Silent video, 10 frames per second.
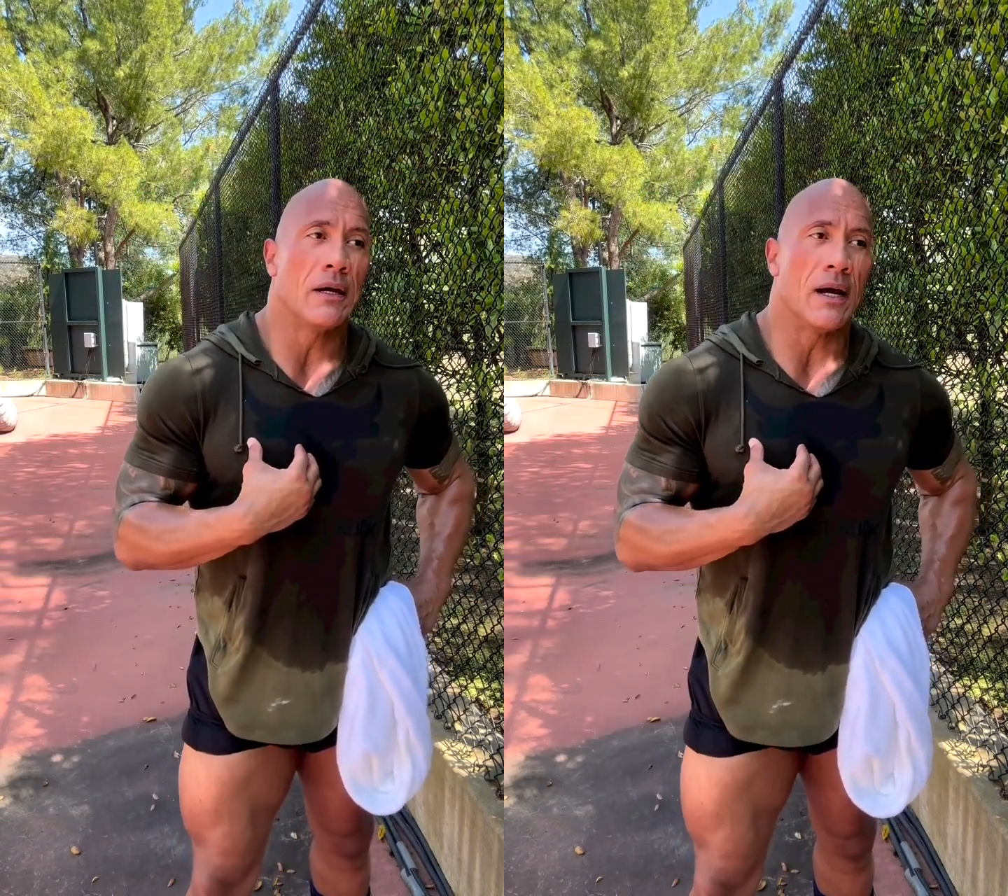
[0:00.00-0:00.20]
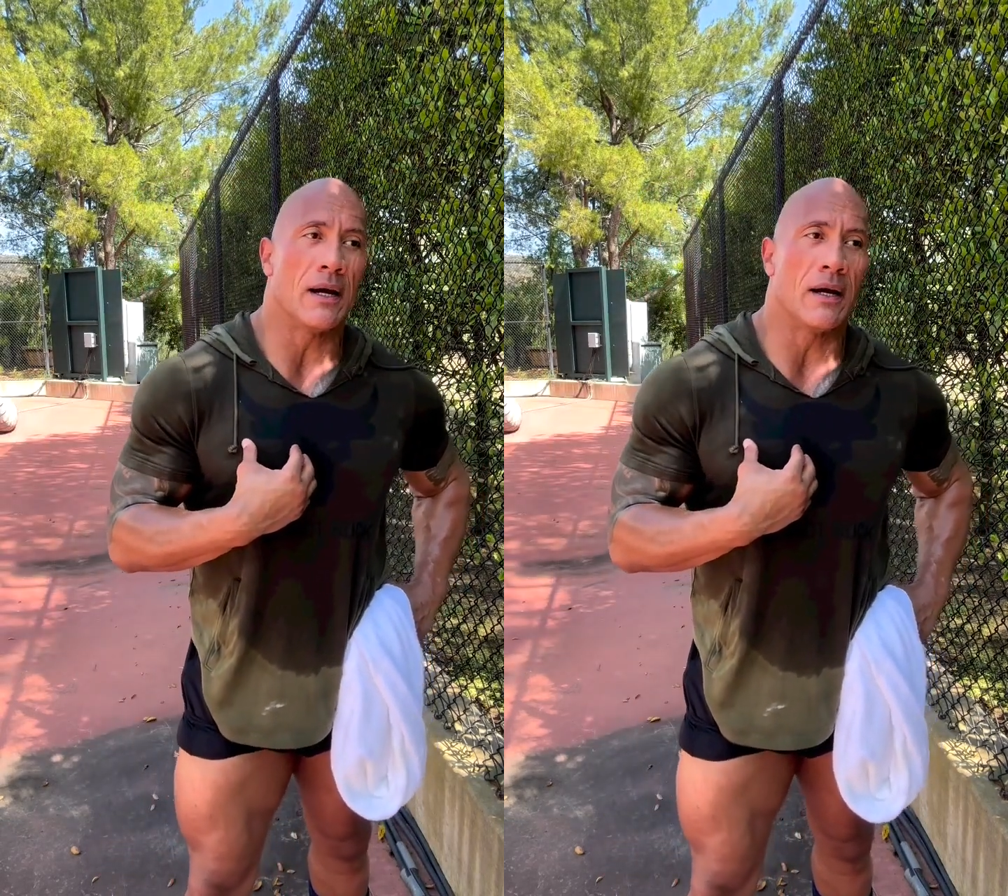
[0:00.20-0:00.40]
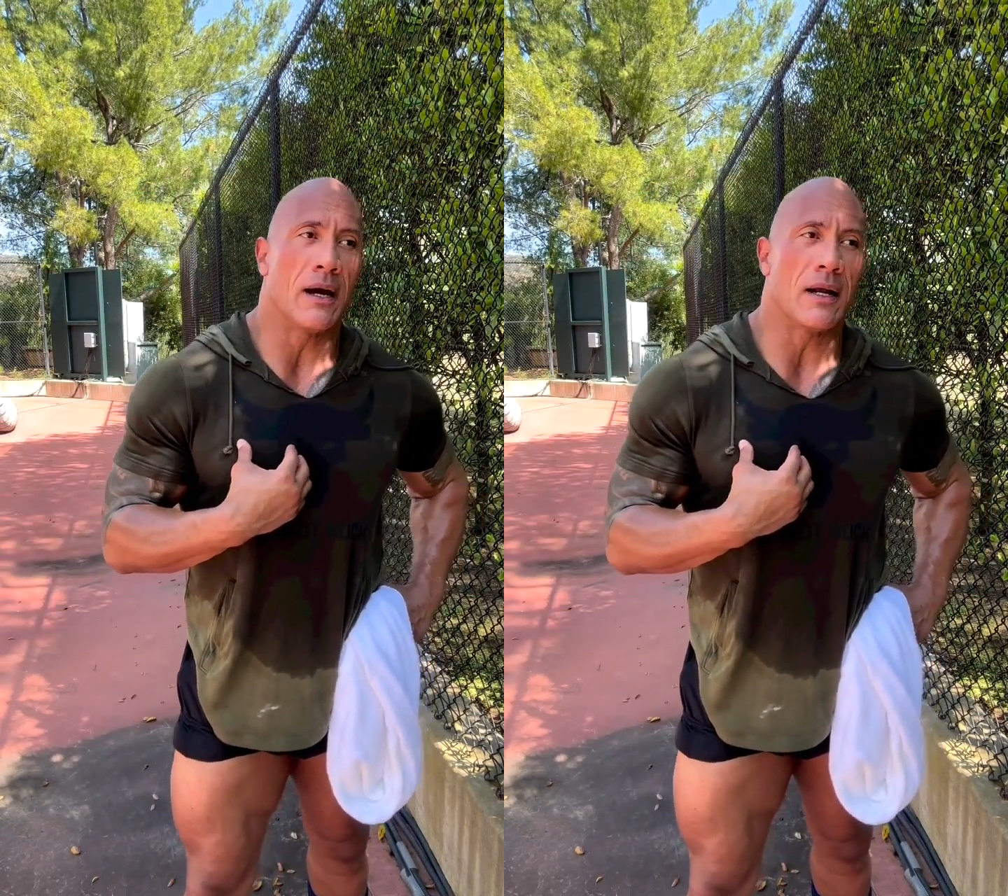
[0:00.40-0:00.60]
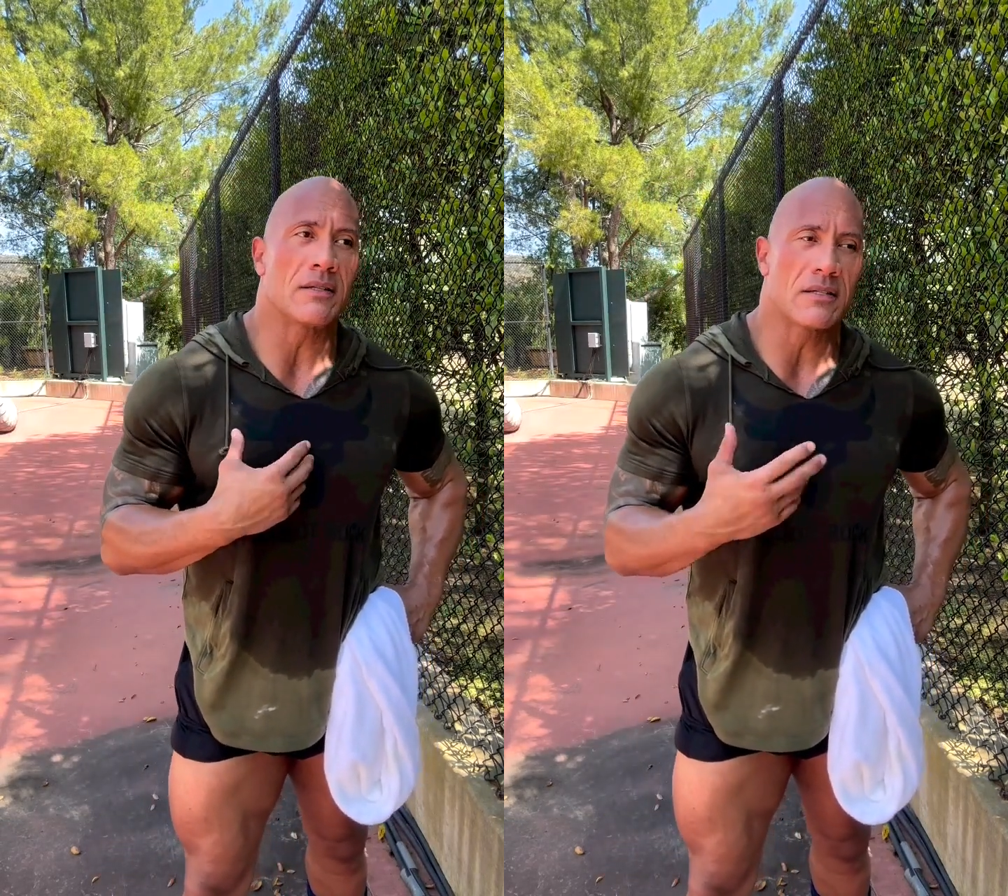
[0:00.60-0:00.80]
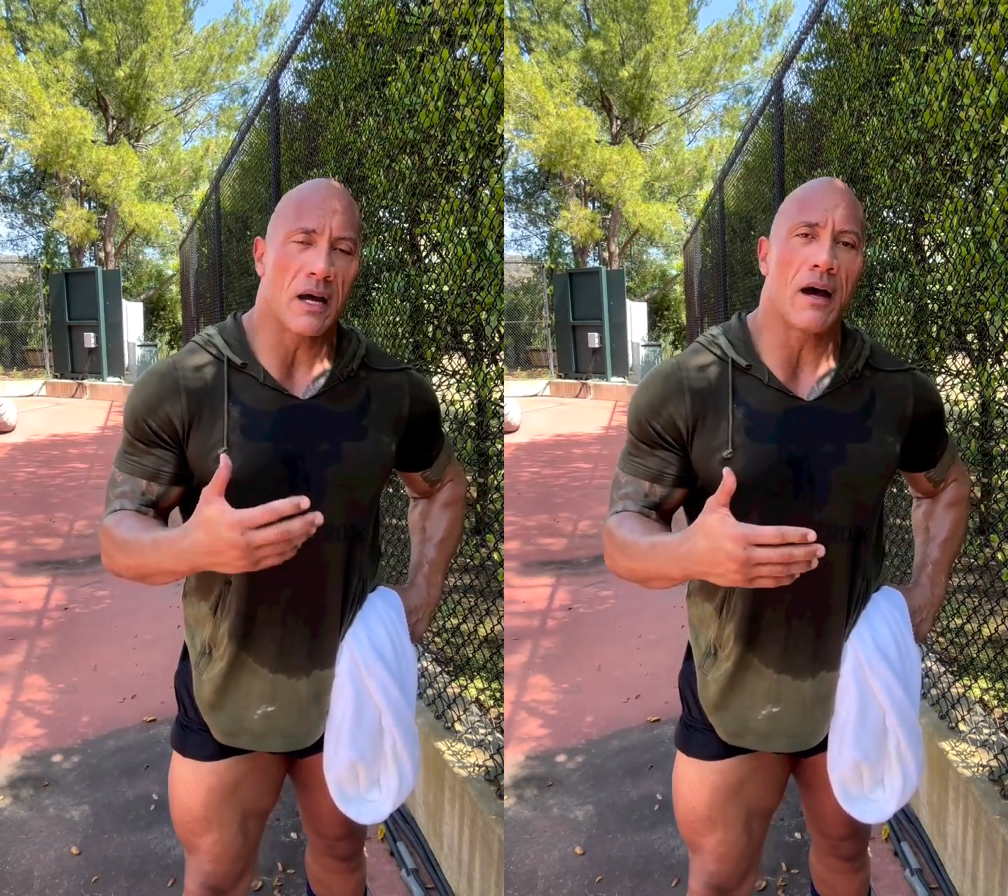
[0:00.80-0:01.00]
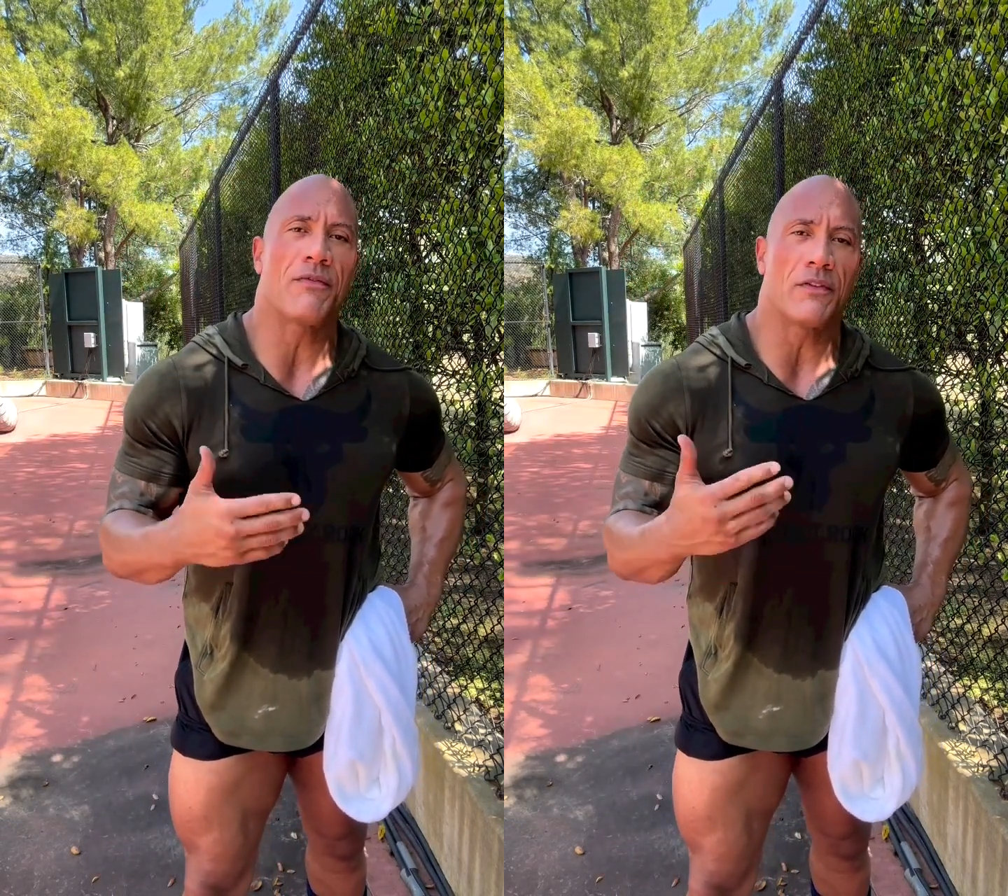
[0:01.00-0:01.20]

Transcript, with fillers: uh, a tough